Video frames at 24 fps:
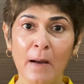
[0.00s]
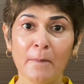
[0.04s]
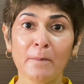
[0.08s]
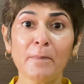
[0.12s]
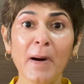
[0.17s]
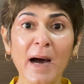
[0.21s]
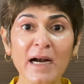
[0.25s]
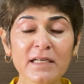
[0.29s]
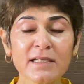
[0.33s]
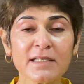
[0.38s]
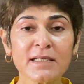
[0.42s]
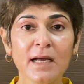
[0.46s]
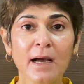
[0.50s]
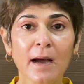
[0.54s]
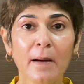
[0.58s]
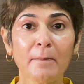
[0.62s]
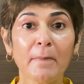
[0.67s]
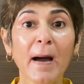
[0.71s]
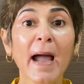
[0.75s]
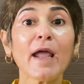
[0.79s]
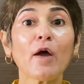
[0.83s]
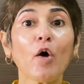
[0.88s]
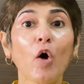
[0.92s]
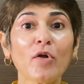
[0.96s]
But
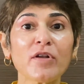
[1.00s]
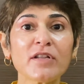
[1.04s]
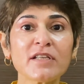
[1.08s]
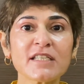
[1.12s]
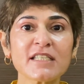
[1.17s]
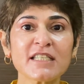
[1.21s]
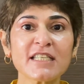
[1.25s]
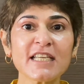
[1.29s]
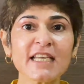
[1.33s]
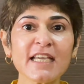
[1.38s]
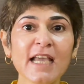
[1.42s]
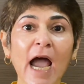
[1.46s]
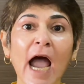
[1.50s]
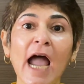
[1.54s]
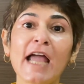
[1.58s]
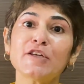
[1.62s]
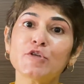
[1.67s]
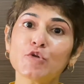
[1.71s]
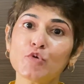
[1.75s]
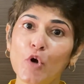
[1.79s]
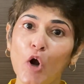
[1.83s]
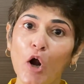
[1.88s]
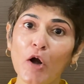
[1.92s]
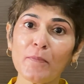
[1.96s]
by honesty, I
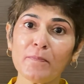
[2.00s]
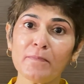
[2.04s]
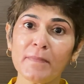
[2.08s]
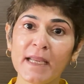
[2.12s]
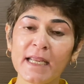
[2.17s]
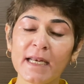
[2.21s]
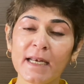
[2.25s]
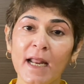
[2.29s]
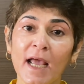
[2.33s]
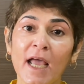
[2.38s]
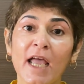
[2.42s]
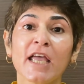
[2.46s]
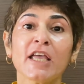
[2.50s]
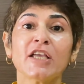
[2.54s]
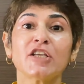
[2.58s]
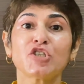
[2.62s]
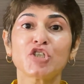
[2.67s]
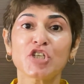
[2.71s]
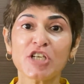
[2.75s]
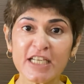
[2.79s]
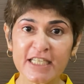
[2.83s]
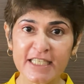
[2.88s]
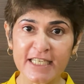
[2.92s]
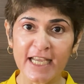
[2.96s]
do not mean
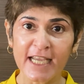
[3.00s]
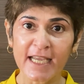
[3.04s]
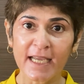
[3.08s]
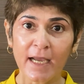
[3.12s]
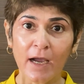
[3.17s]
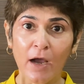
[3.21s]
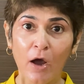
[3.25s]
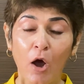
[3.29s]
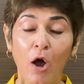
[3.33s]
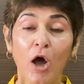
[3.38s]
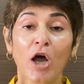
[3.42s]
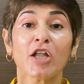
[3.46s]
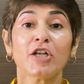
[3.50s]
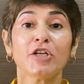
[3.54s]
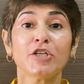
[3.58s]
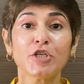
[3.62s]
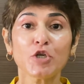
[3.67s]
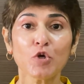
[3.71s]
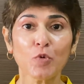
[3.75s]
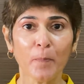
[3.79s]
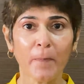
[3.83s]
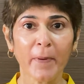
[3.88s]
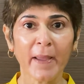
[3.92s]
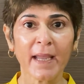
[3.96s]
cheating,
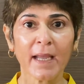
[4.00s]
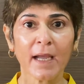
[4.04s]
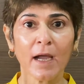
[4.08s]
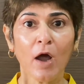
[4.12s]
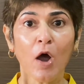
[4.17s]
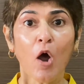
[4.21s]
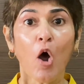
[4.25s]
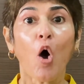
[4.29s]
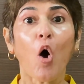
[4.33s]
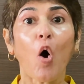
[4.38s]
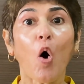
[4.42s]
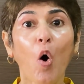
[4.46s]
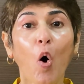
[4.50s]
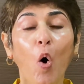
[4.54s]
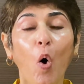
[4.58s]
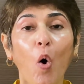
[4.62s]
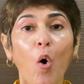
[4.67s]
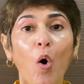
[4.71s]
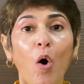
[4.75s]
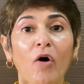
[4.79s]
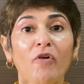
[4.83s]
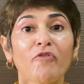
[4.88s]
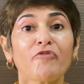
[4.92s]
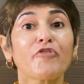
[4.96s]
duping,
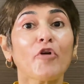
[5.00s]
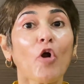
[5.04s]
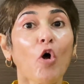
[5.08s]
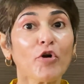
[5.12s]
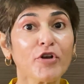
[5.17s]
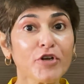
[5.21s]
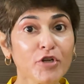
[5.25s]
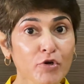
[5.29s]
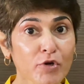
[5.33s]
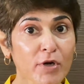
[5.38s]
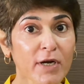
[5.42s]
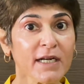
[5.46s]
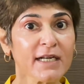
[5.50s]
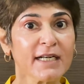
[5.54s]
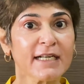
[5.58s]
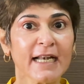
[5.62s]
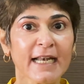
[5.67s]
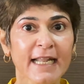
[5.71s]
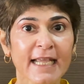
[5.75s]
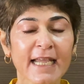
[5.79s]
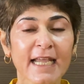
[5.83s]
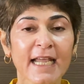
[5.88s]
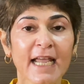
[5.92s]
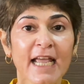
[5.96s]
or
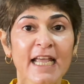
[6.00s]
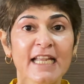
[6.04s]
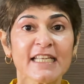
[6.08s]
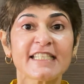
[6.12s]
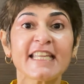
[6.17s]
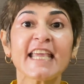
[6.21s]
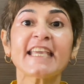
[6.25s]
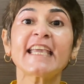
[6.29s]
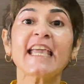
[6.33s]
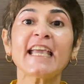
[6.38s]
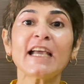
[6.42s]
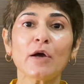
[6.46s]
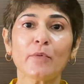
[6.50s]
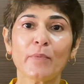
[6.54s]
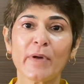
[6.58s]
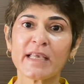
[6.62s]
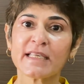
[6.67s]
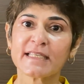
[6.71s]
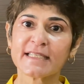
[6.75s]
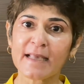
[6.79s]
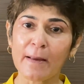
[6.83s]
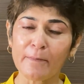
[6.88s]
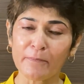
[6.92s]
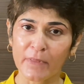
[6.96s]
fraudulently taking away
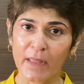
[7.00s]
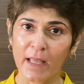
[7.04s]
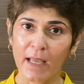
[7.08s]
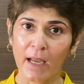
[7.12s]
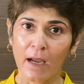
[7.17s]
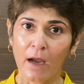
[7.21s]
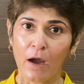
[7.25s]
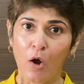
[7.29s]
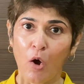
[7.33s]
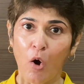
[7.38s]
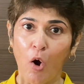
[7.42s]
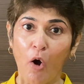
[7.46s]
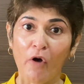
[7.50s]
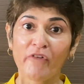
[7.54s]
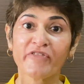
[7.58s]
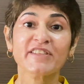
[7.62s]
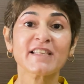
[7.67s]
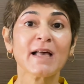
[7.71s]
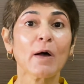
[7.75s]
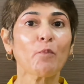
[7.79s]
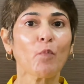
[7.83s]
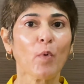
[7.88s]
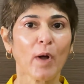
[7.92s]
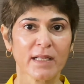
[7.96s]
something of
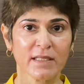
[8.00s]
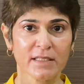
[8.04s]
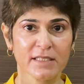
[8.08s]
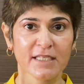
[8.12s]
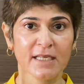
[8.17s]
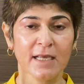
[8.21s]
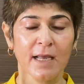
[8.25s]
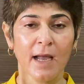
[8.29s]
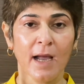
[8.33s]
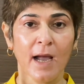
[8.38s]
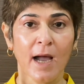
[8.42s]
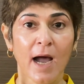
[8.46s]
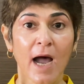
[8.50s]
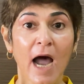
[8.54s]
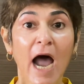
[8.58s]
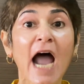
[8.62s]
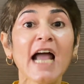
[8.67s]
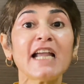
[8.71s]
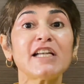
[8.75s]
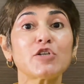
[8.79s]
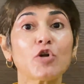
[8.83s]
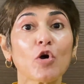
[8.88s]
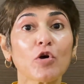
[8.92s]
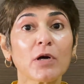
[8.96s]
someone's.
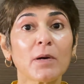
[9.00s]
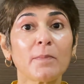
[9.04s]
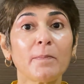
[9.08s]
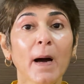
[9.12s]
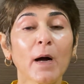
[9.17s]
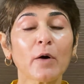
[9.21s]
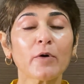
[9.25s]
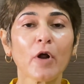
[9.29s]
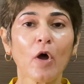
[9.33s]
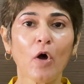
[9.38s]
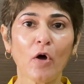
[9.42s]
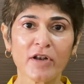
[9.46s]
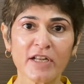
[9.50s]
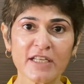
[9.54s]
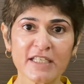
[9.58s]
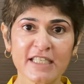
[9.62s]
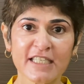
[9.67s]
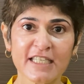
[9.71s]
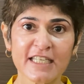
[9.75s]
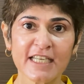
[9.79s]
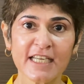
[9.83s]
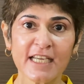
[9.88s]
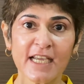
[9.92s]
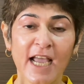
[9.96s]
I talk about
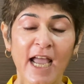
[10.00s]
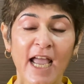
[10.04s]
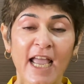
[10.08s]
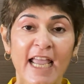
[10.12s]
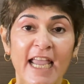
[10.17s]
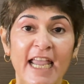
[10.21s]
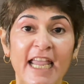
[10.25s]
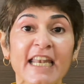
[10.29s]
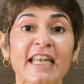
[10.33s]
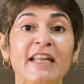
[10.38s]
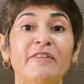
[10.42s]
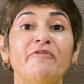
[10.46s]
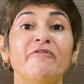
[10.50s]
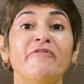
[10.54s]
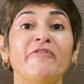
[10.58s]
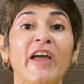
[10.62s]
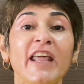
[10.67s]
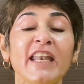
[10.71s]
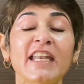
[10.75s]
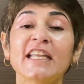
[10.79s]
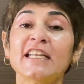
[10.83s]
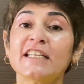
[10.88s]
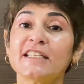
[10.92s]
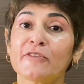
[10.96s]
honesty in a
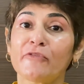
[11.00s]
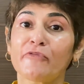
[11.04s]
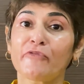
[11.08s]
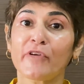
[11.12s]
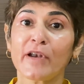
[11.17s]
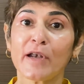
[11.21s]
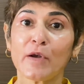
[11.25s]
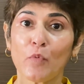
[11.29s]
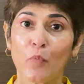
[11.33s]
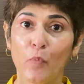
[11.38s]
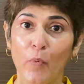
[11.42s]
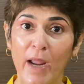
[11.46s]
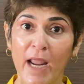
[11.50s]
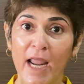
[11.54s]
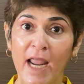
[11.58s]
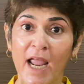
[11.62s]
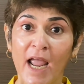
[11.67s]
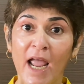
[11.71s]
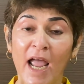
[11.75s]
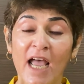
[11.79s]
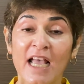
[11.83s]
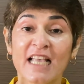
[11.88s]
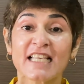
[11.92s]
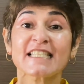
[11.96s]
very different
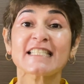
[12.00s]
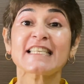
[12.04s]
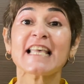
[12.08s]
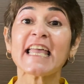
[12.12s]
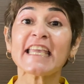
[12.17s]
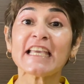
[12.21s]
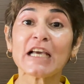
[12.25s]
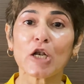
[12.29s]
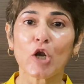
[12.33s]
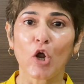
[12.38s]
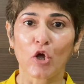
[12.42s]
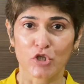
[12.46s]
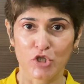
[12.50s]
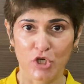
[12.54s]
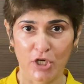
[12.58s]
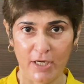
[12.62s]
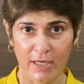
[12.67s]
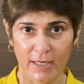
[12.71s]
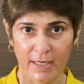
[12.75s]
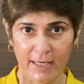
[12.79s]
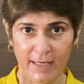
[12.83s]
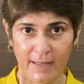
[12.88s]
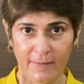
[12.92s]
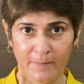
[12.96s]
way
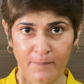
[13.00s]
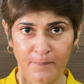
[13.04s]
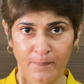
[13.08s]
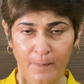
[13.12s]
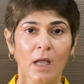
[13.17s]
psychologically.